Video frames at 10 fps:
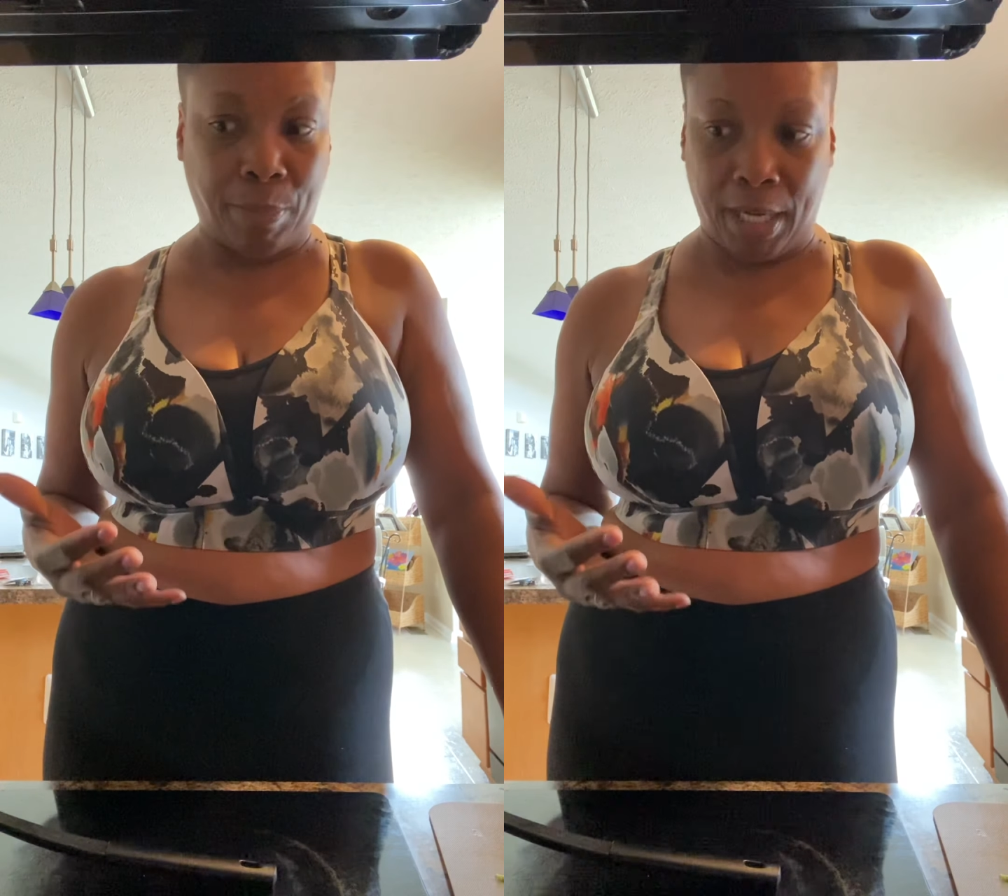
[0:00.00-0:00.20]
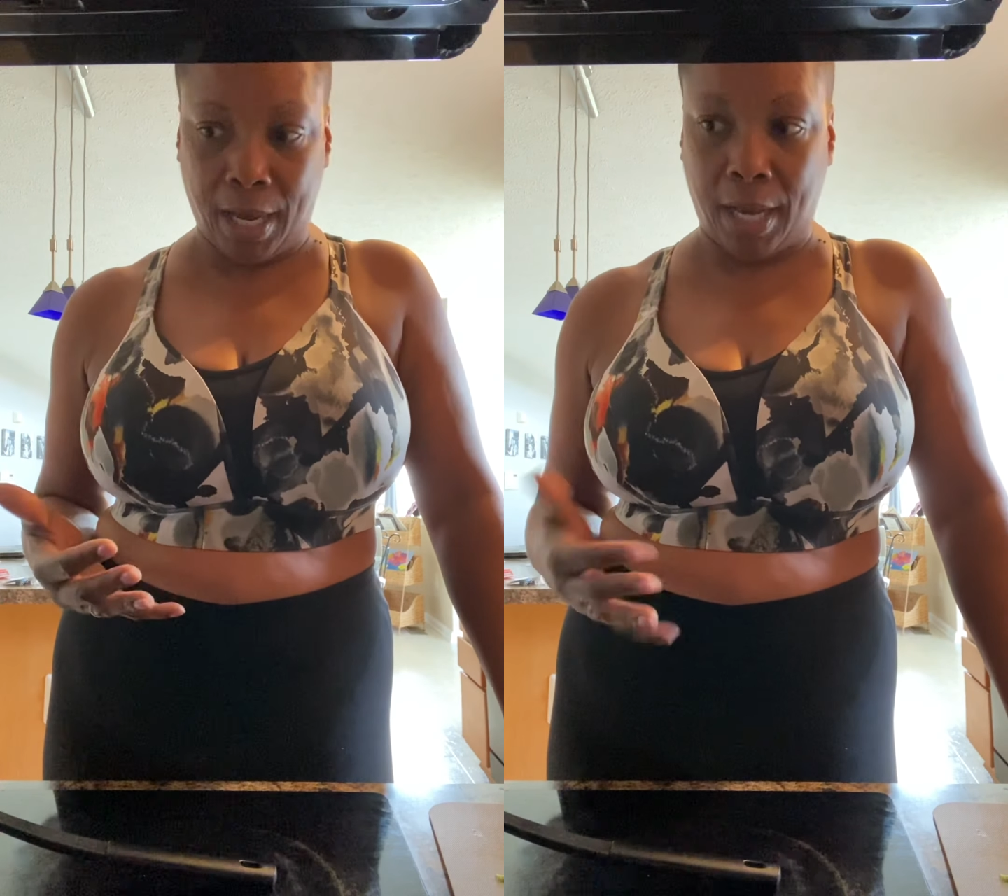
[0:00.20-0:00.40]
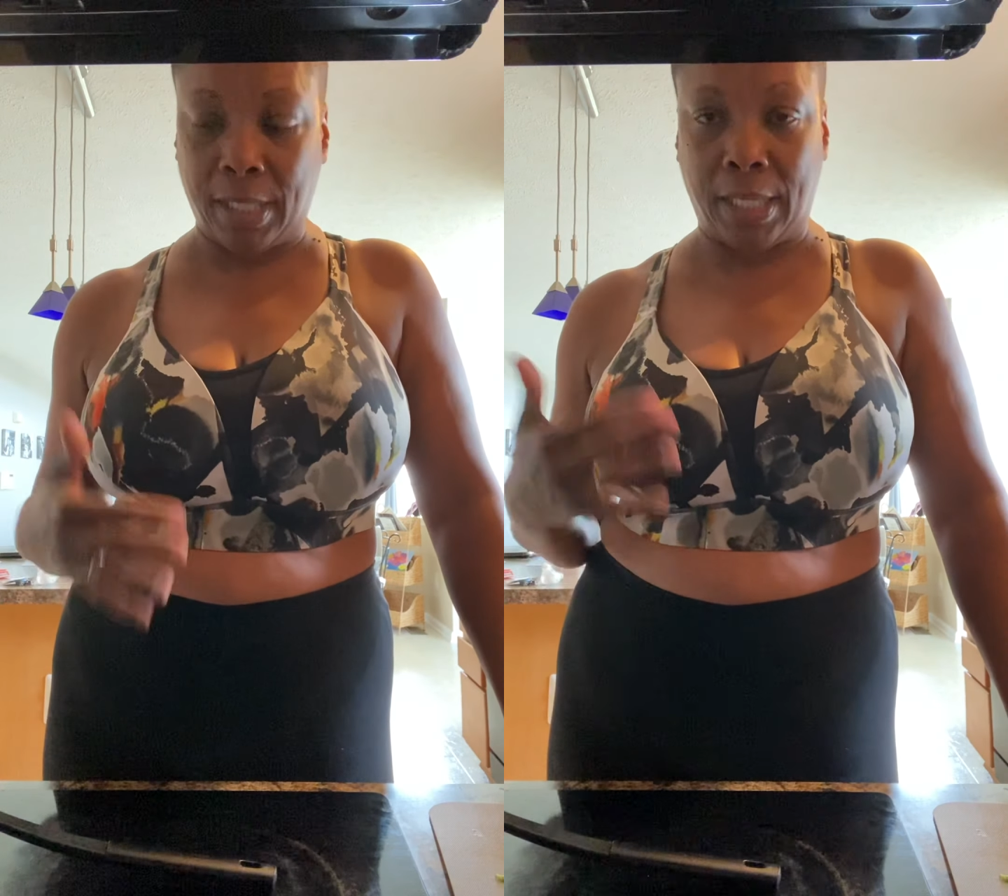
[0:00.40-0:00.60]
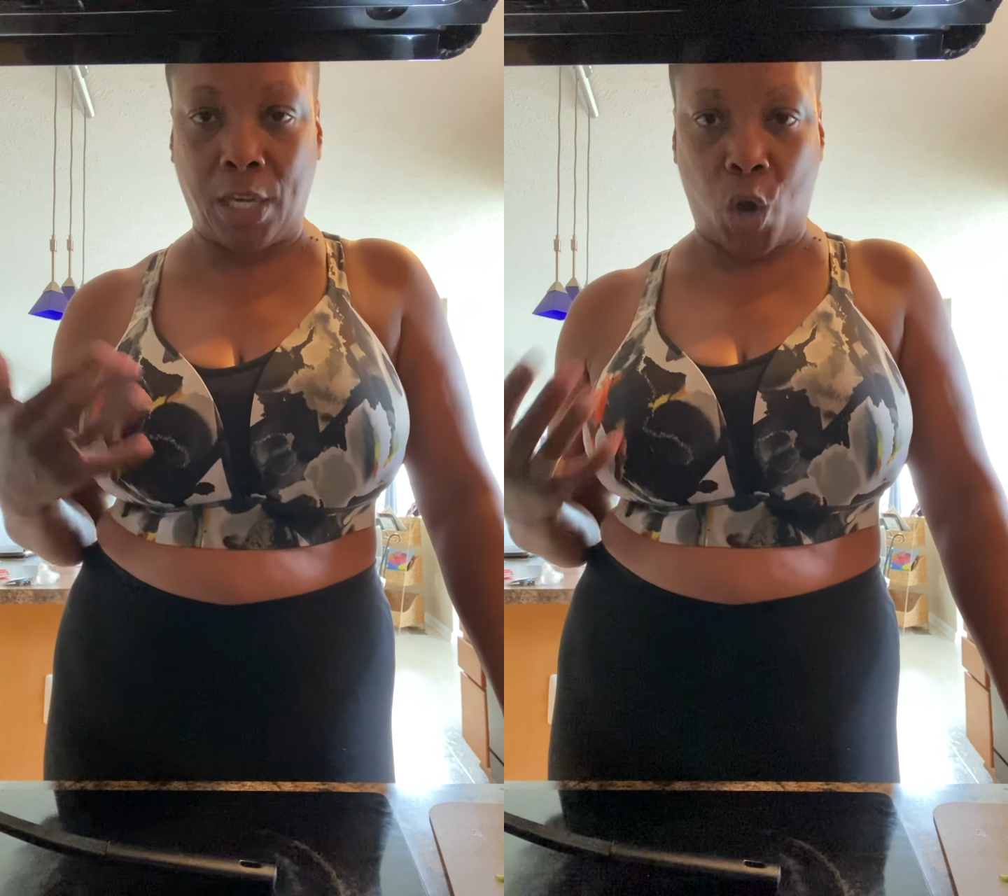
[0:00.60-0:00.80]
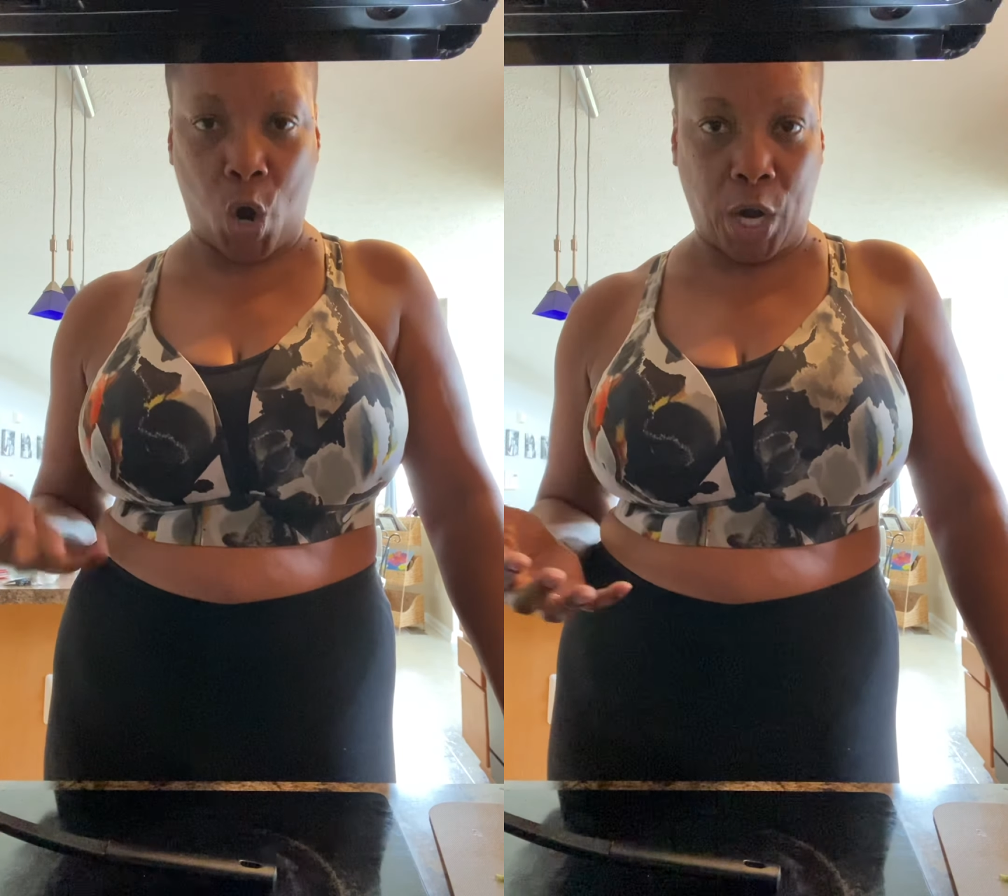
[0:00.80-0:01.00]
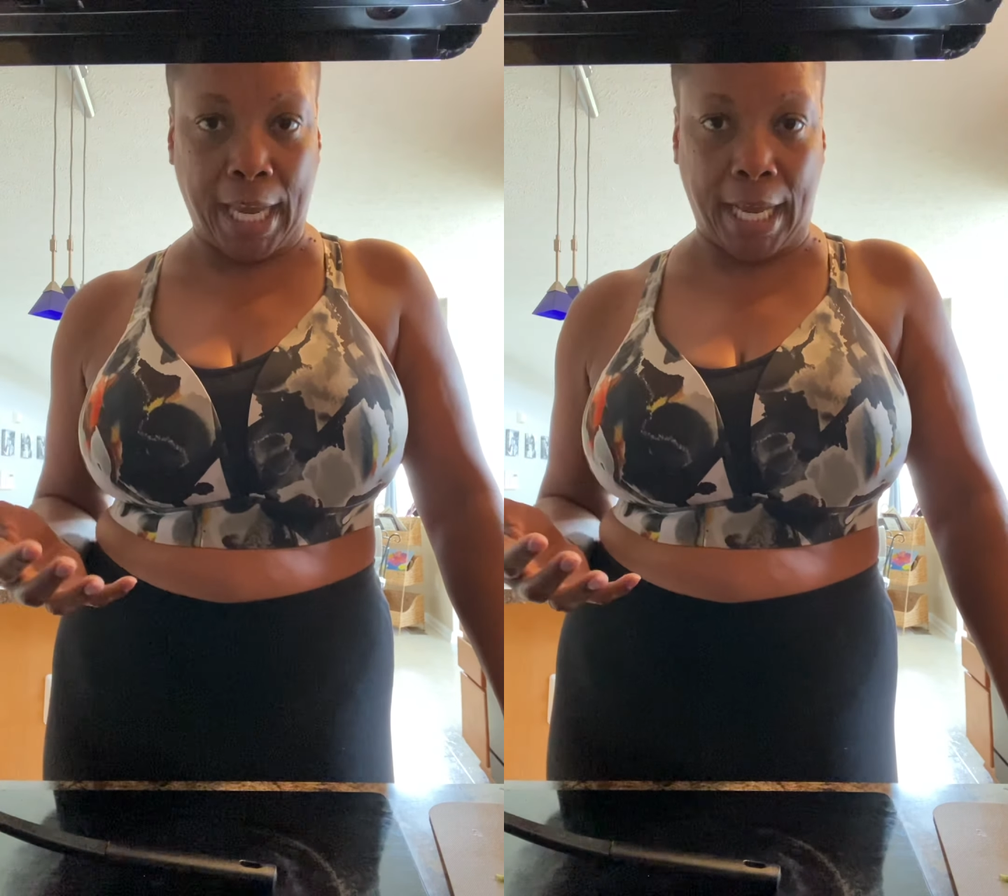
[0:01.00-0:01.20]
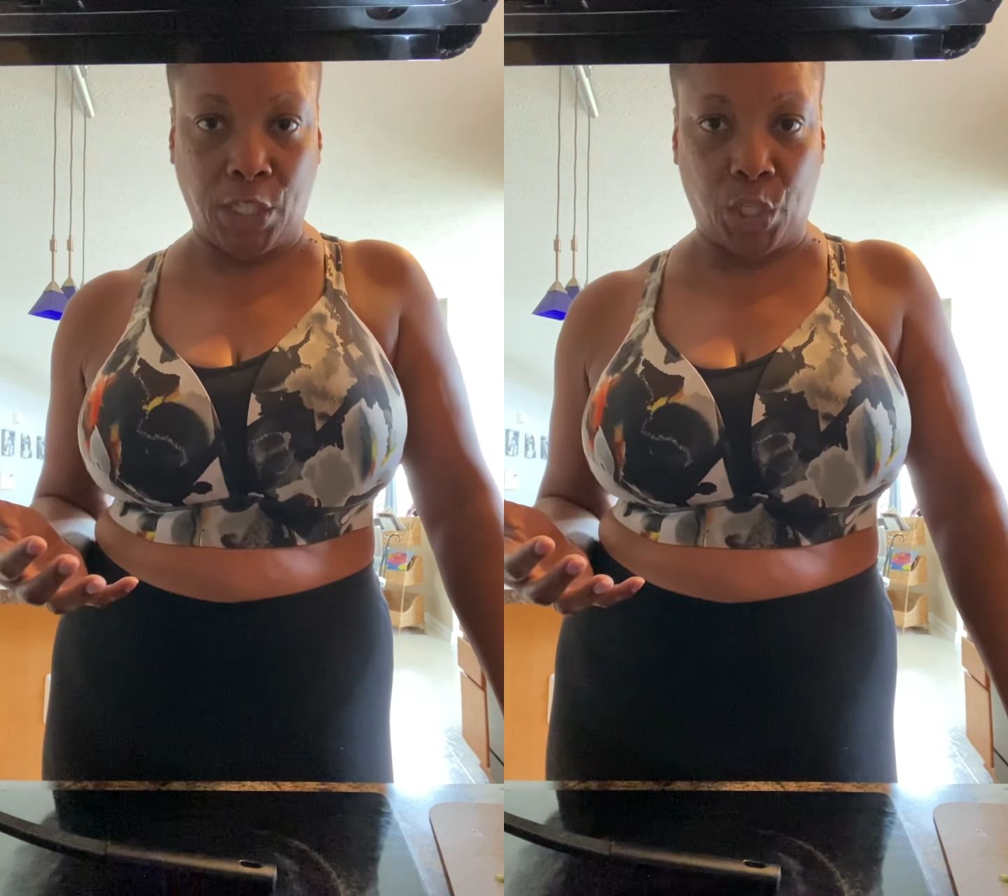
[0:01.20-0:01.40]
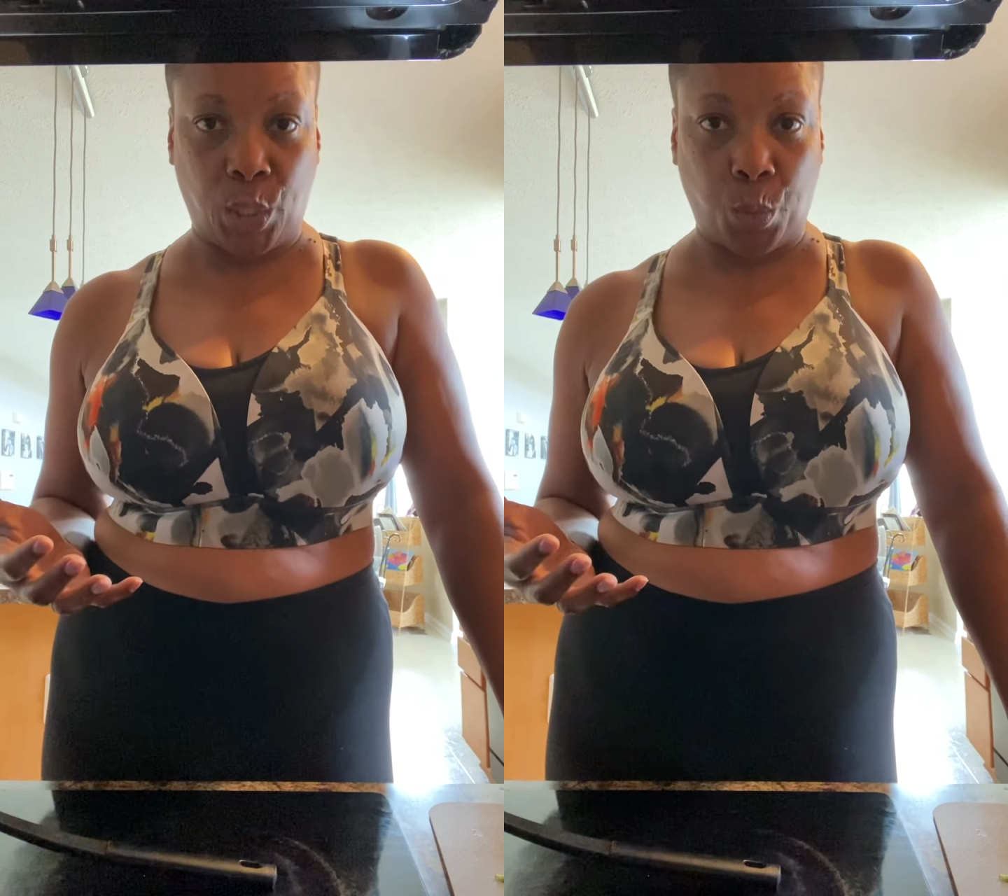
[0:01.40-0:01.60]
because there are
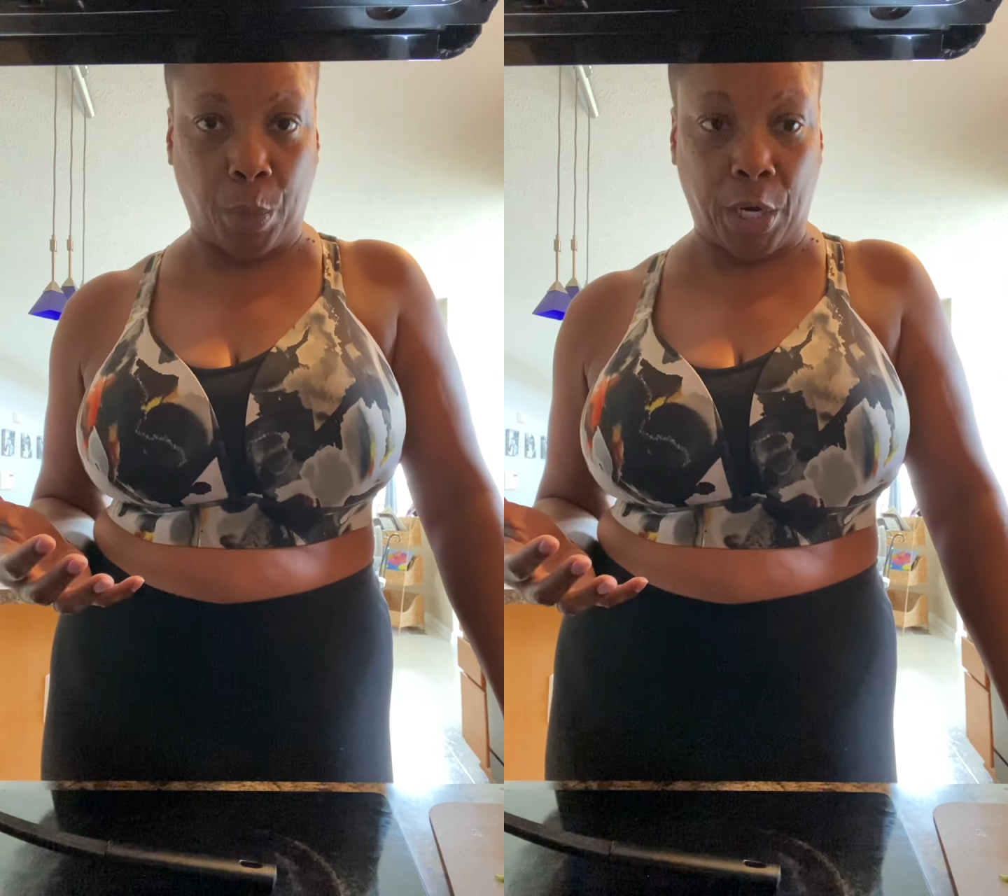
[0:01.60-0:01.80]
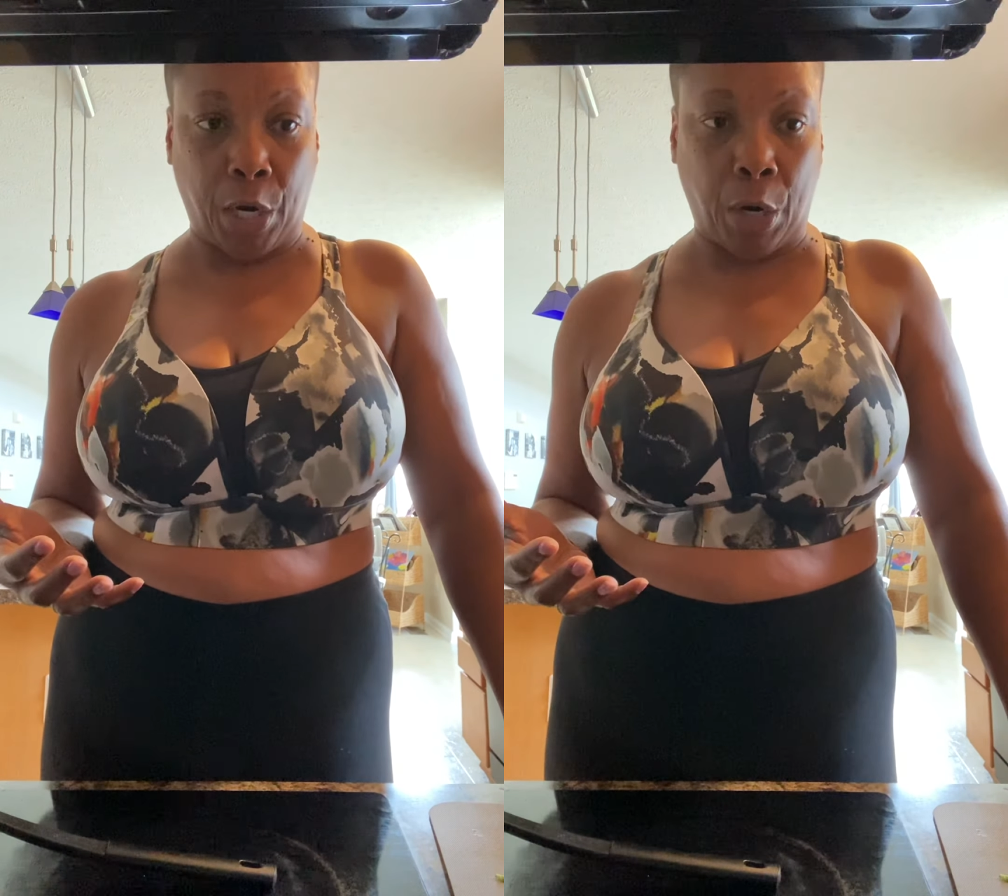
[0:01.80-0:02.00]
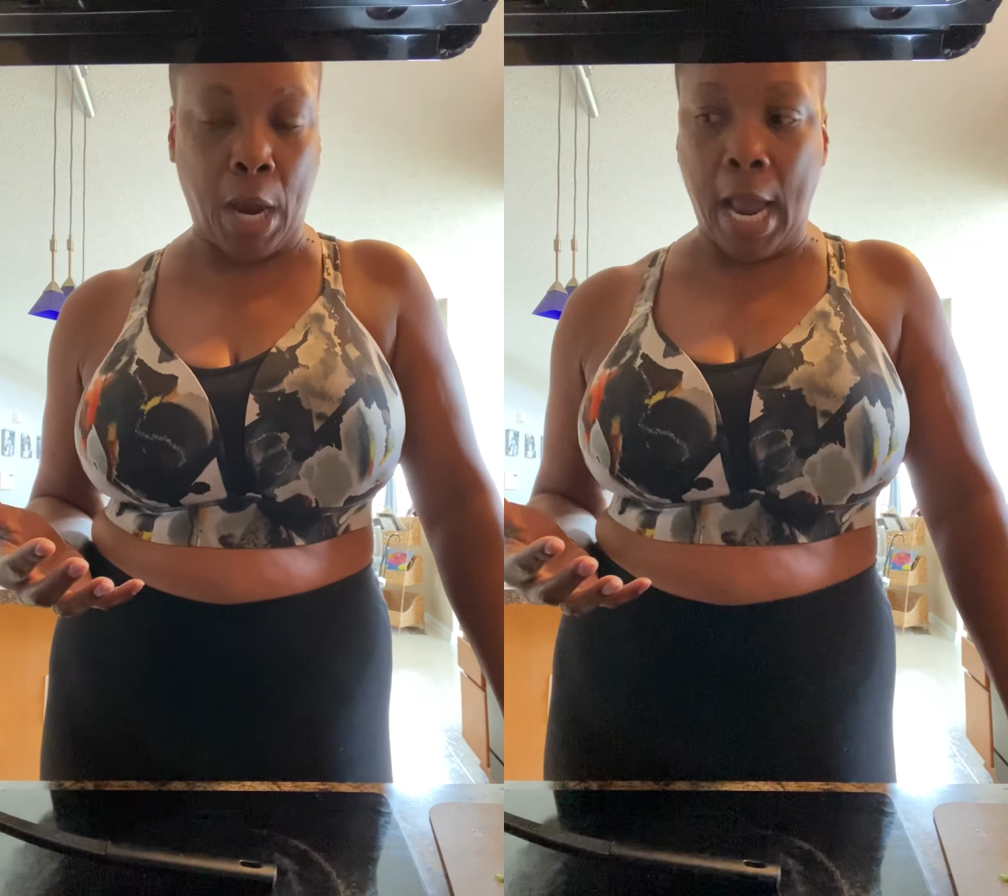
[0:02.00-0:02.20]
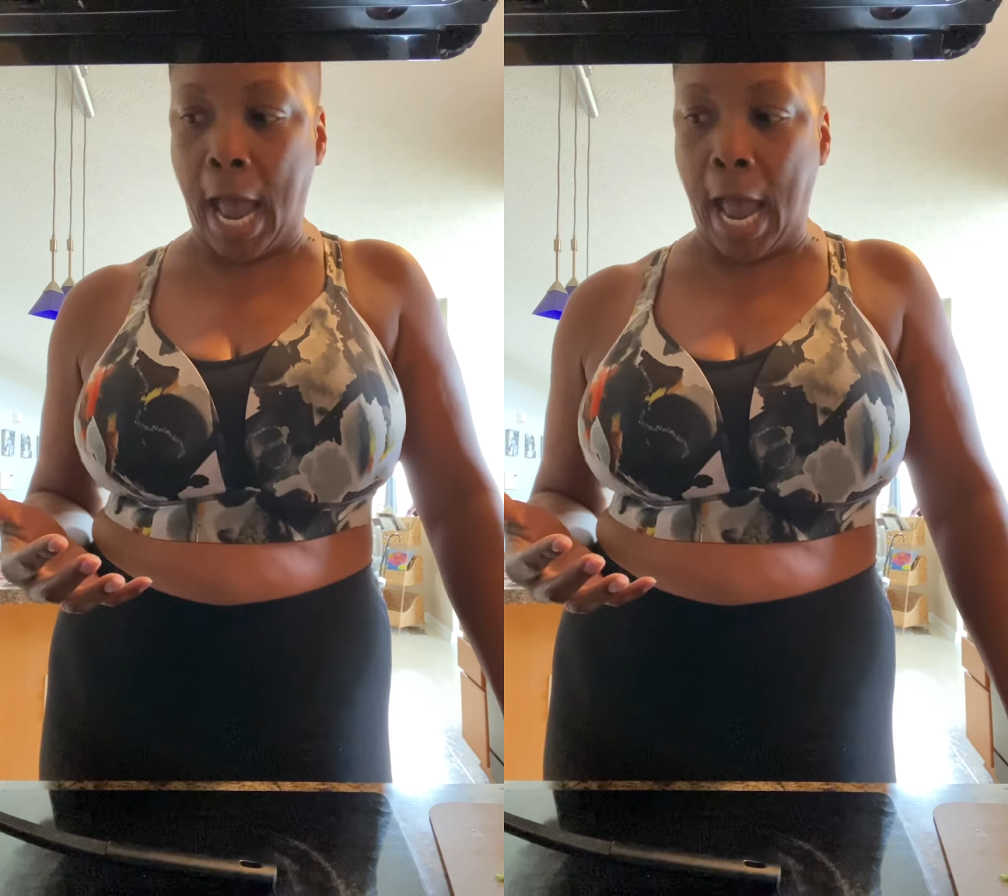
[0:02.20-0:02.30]
occasions where